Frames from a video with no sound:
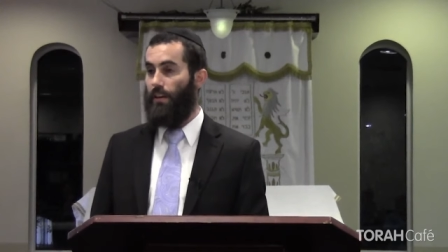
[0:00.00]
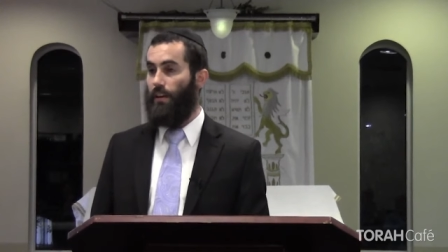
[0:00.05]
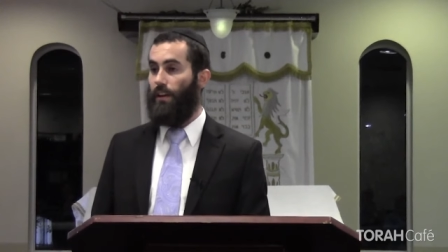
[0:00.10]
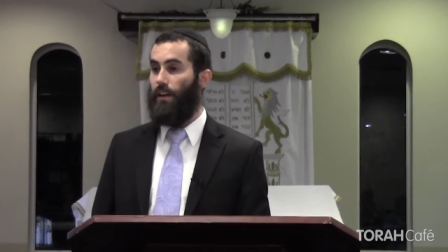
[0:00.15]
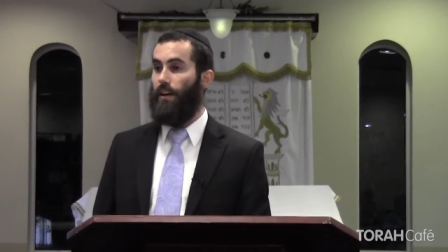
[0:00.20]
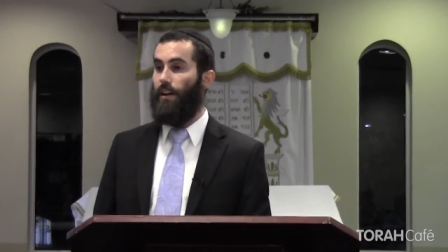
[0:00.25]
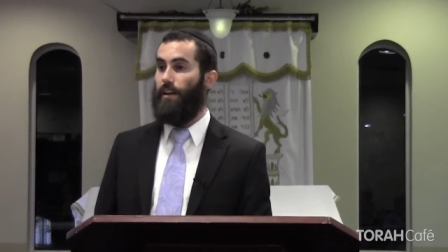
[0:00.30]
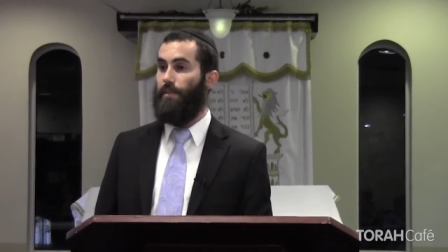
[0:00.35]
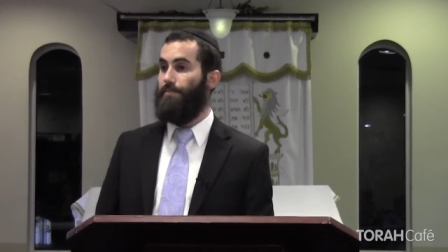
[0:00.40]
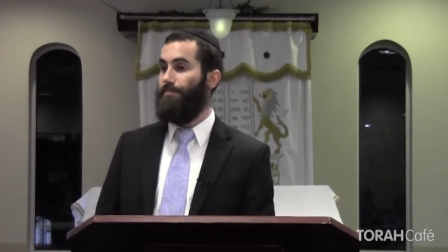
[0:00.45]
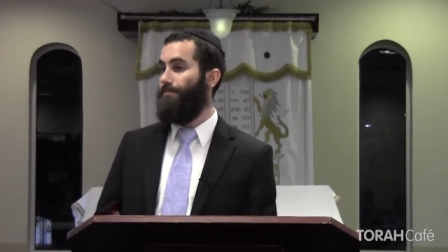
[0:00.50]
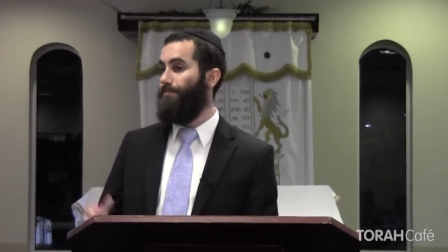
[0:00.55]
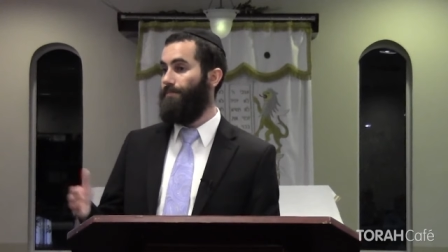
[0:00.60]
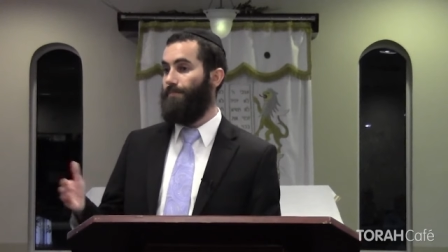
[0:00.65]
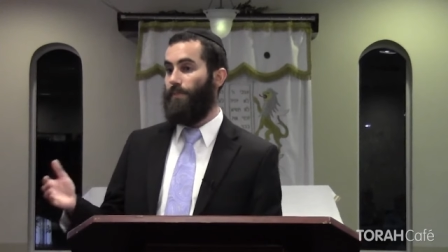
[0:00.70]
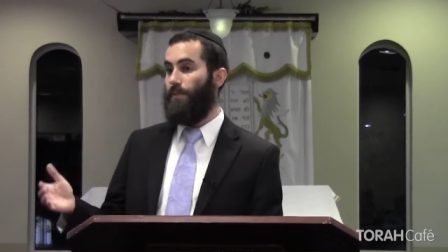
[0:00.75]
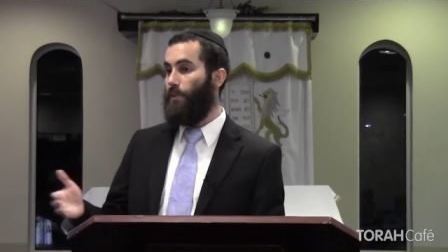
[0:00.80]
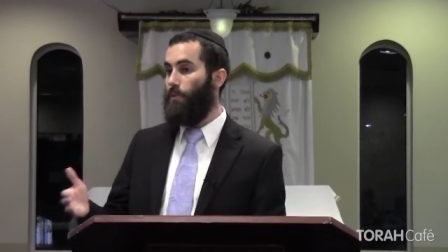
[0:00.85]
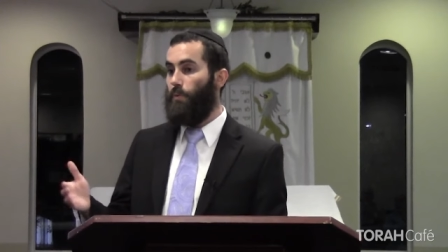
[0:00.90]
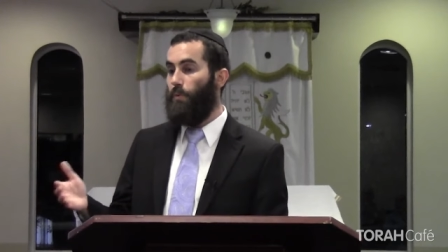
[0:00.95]

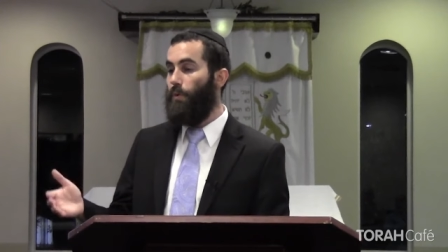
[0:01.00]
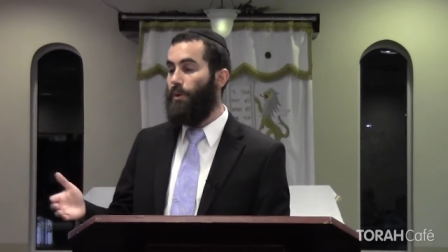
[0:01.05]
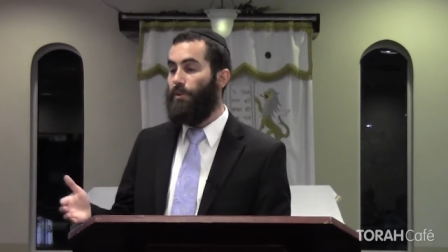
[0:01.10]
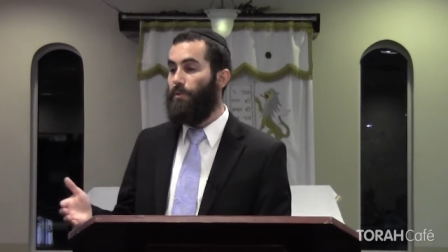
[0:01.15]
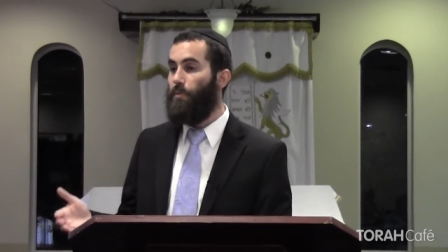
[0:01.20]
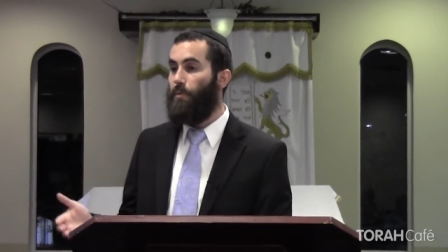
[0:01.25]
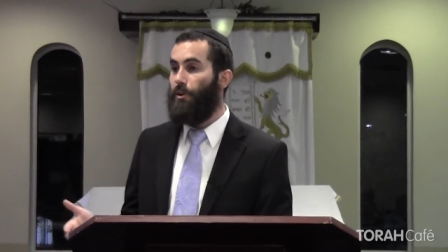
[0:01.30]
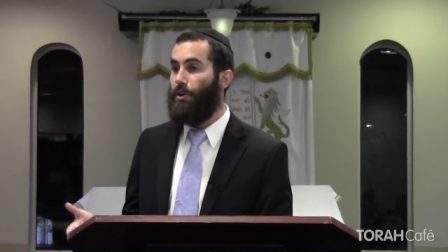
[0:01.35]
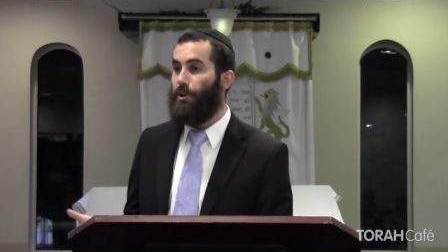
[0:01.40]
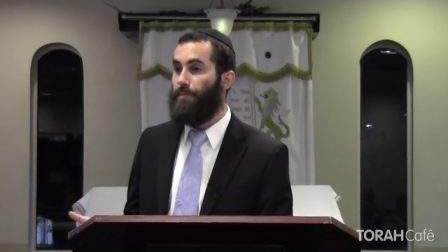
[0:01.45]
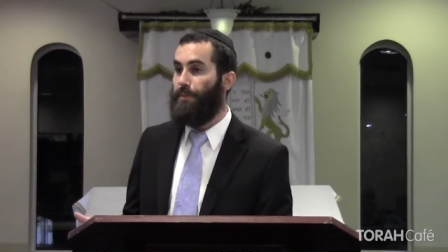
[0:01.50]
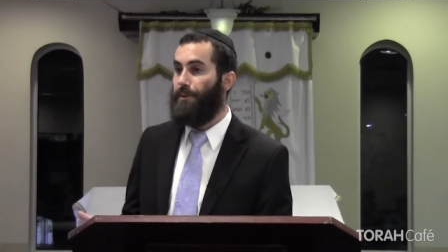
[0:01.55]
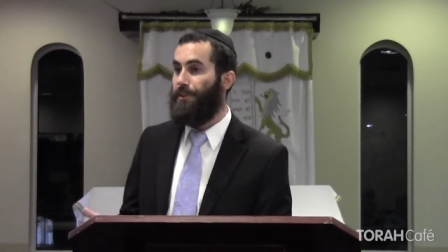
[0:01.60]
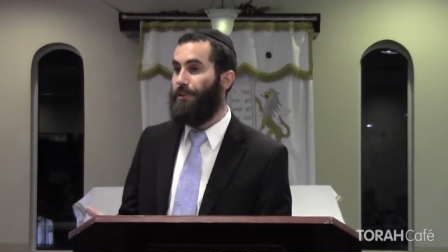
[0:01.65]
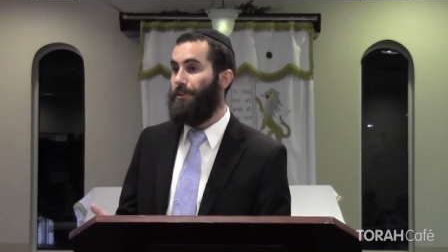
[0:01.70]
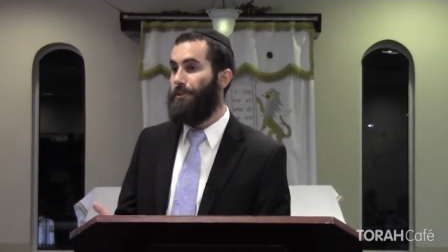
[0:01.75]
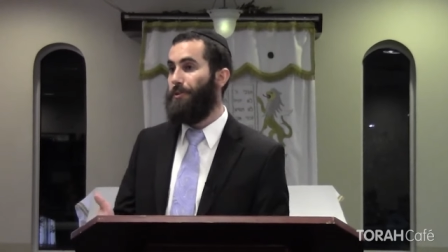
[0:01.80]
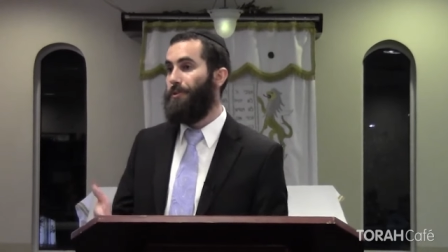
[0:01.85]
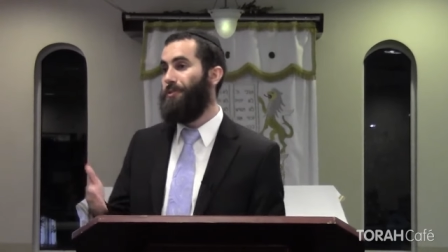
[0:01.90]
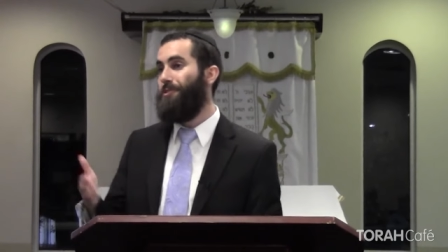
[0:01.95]
wouldn't work
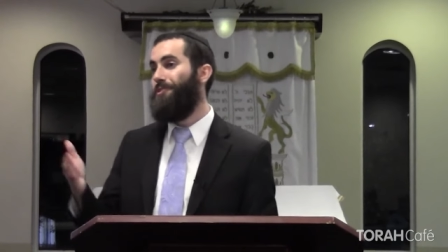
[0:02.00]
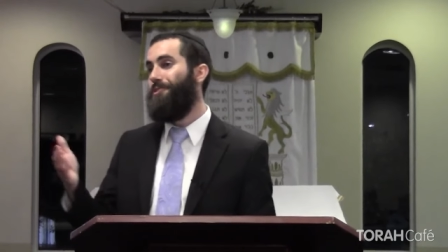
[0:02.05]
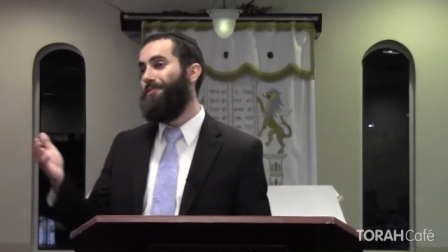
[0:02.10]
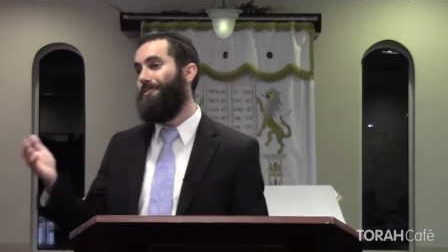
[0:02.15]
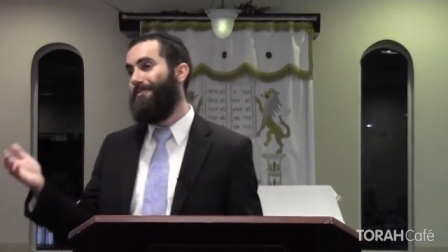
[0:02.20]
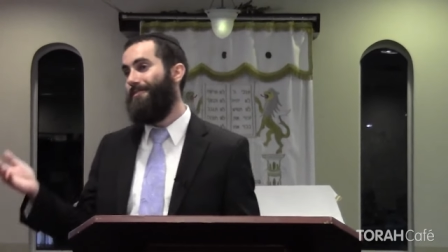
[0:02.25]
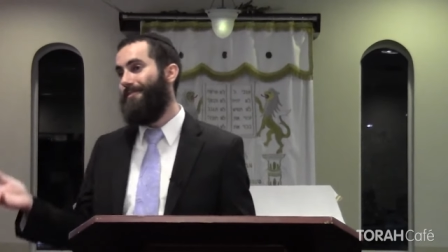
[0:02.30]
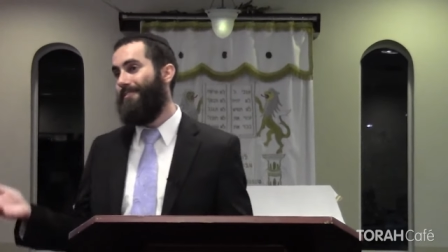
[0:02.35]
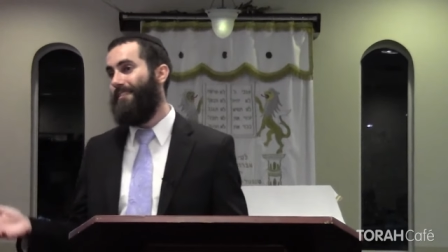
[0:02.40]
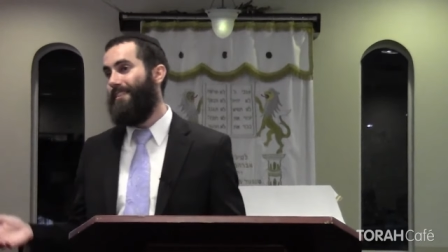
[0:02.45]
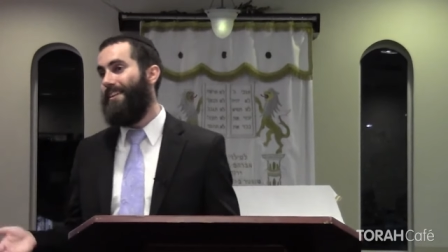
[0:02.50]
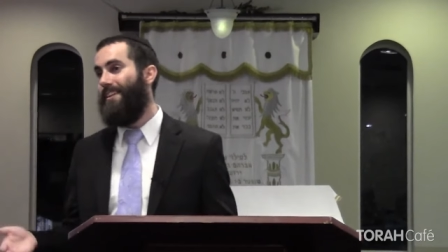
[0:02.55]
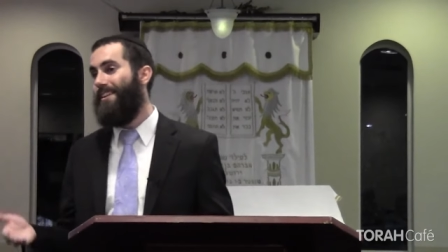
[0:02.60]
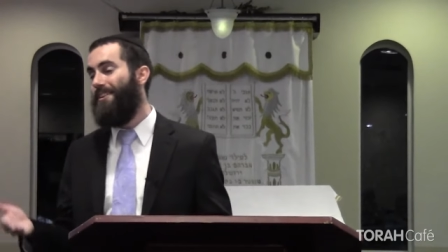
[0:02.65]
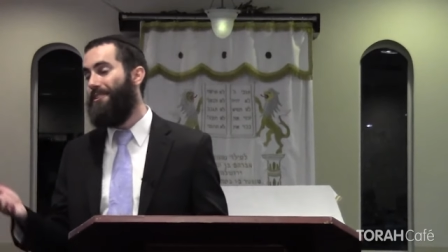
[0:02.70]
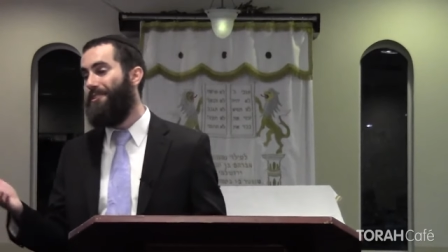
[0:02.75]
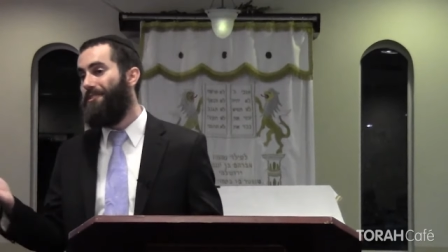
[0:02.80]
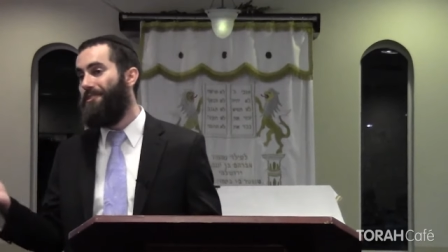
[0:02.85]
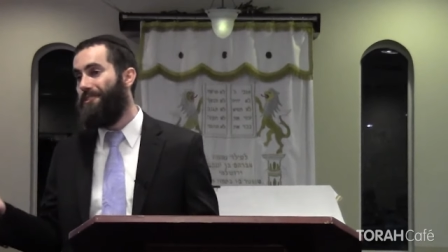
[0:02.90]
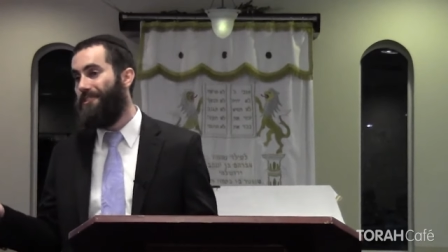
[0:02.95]
because
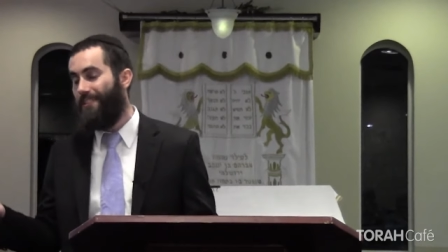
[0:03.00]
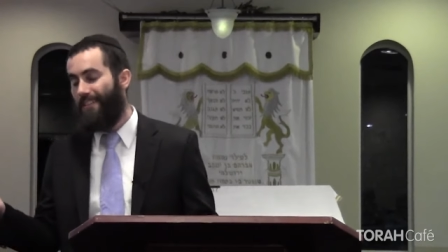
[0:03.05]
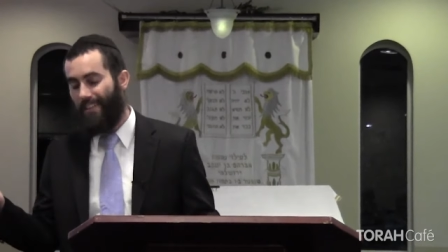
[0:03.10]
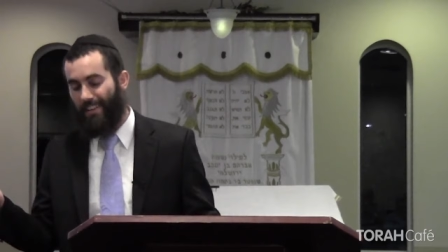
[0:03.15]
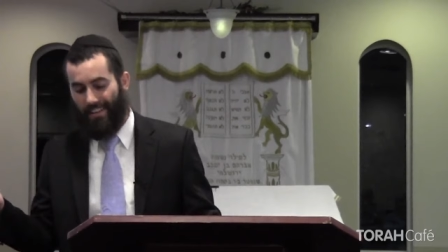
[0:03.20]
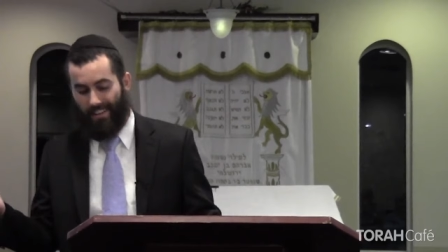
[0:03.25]
his